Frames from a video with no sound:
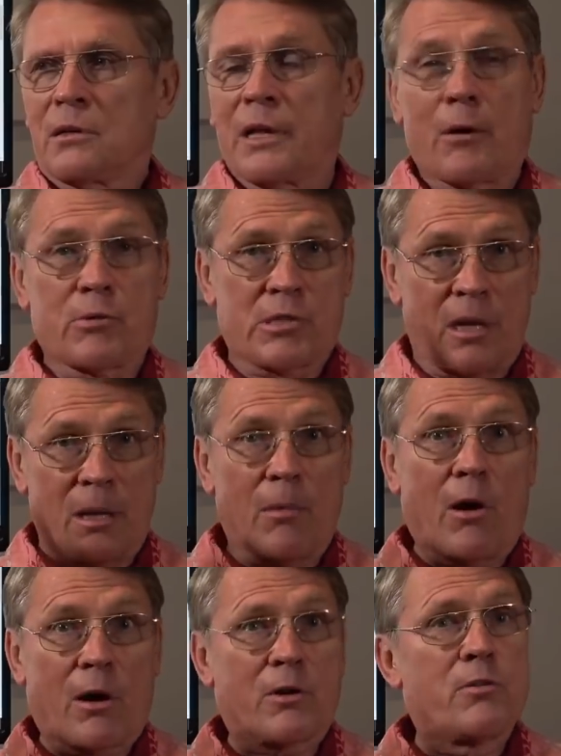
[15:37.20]
That was
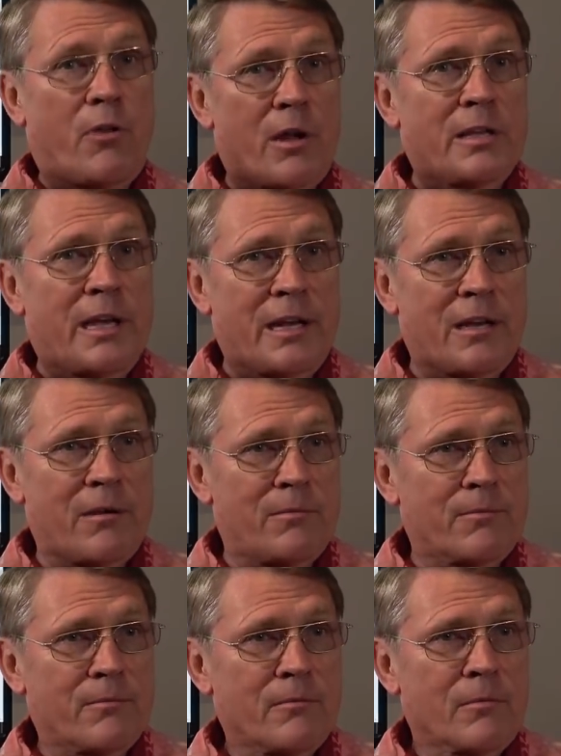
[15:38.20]
Lamarck who thought that up.
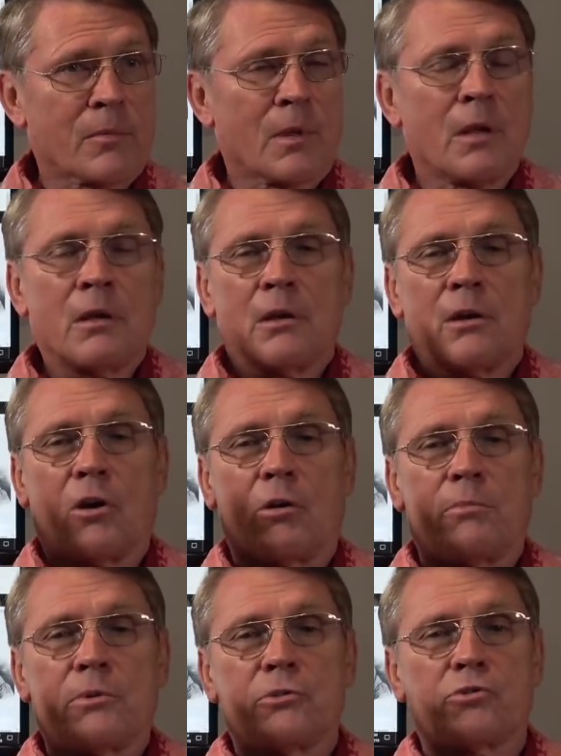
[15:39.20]

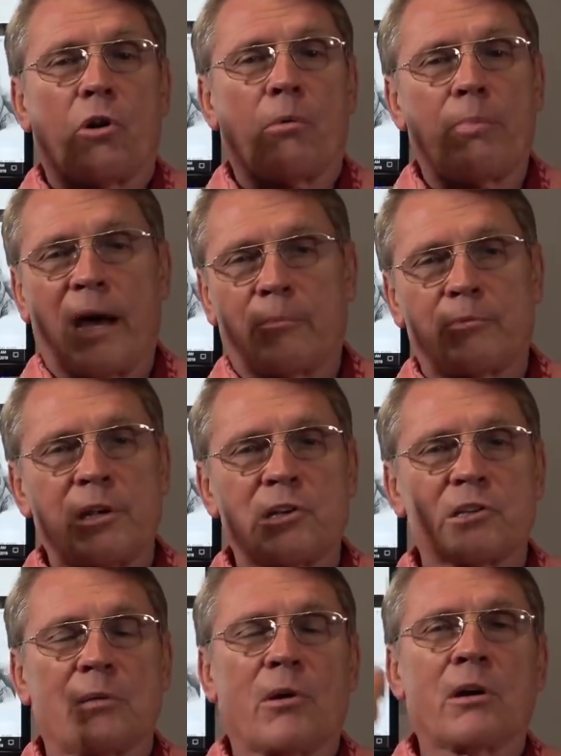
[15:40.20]
No, Jean
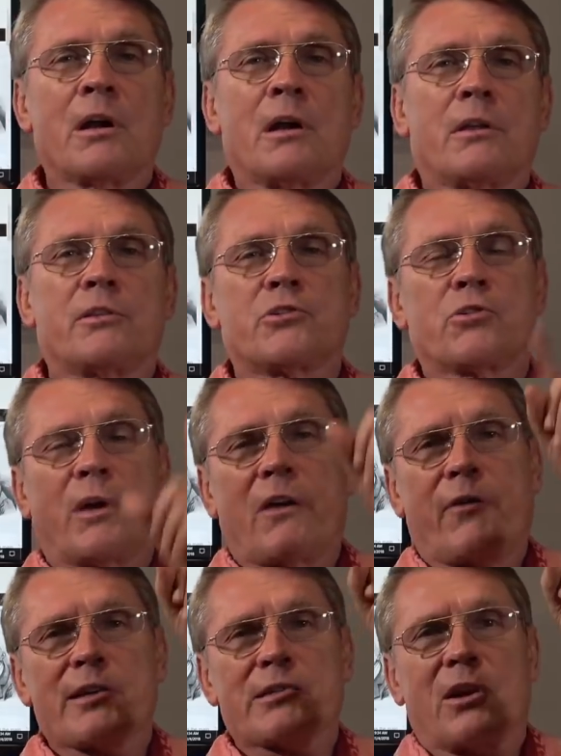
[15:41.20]
Baptiste Lamarck. The
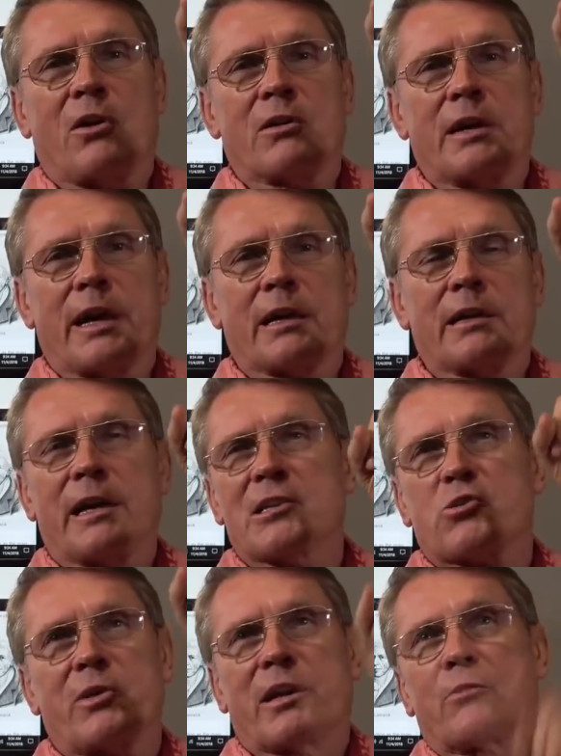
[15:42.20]
giraffe has a long neck not
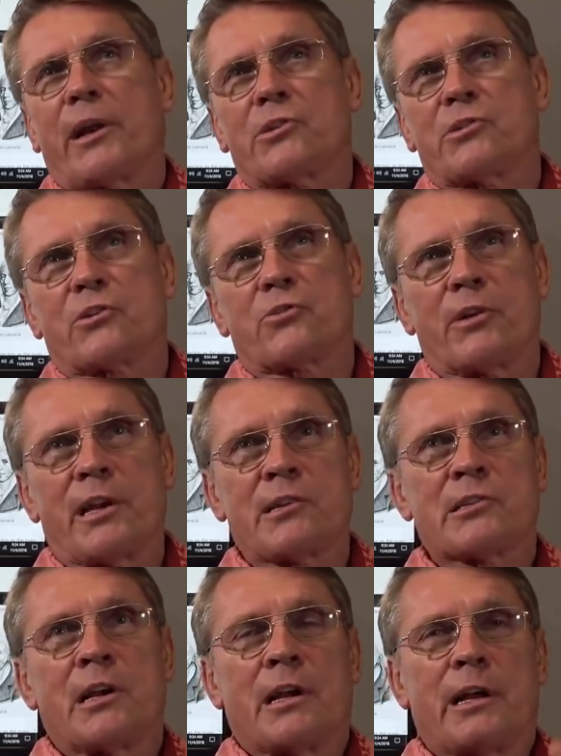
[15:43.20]
so he can reach the
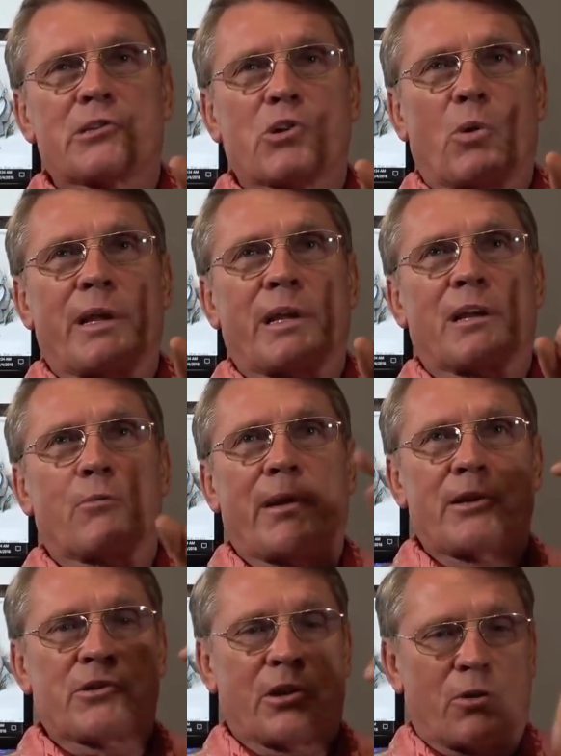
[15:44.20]
trees, it's so he can
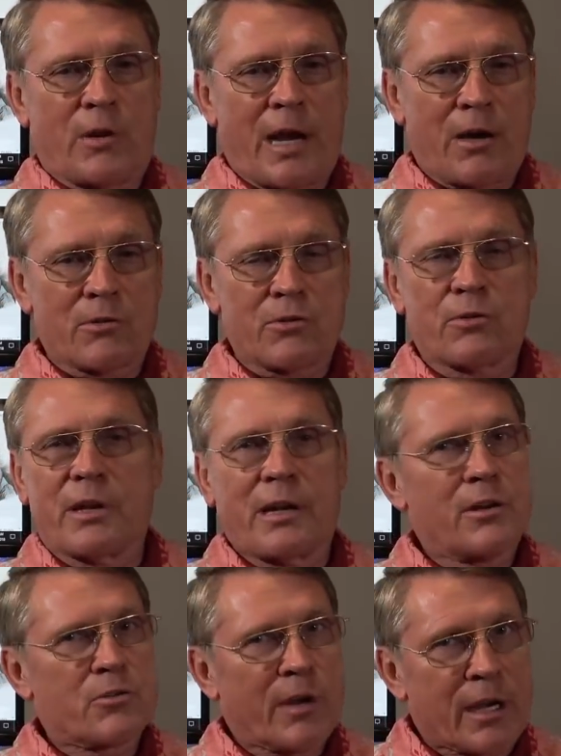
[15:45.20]
reach the ground to get
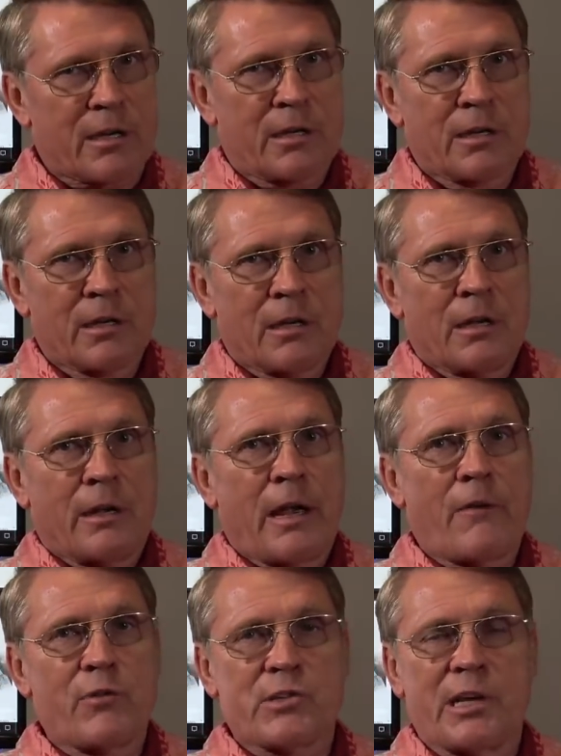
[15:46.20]
a drink.
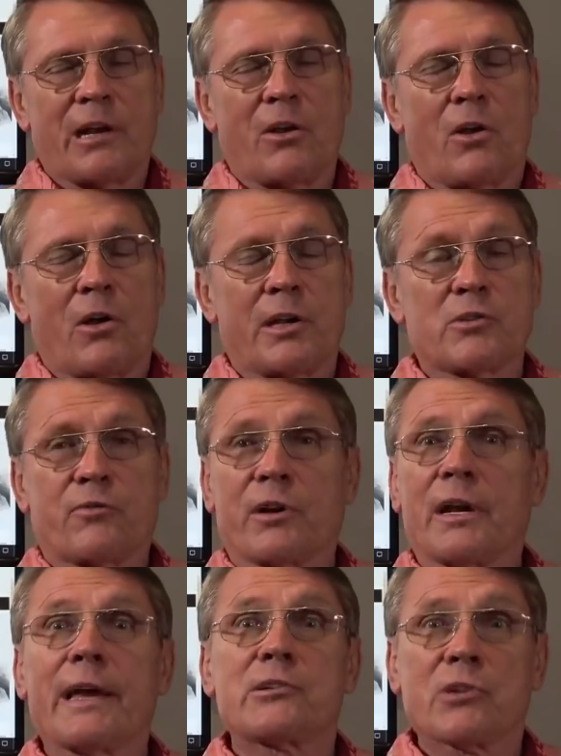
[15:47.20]
Have you seen how long his
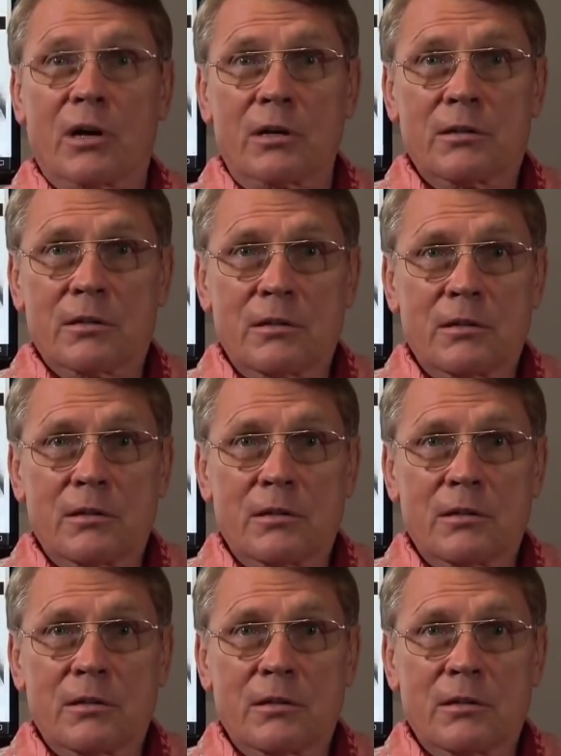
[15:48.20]
front legs are?